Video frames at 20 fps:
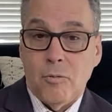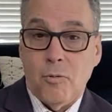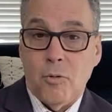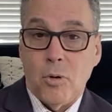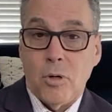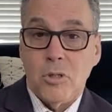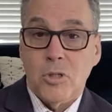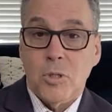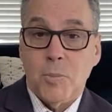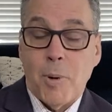
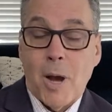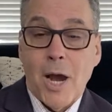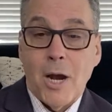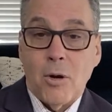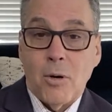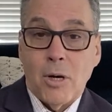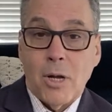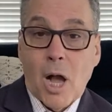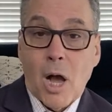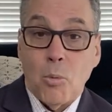for
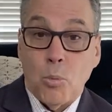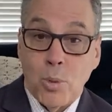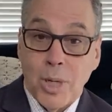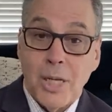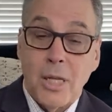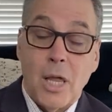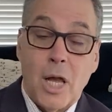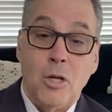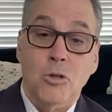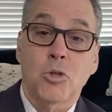inspiring
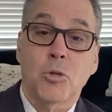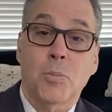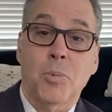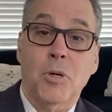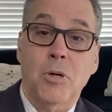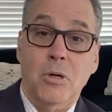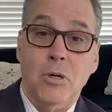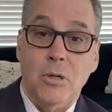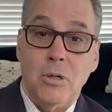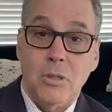real
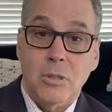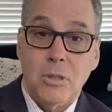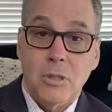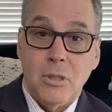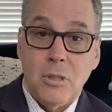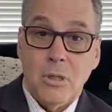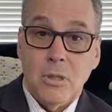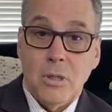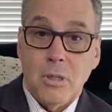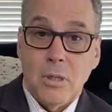
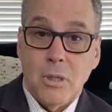entrepreneurs.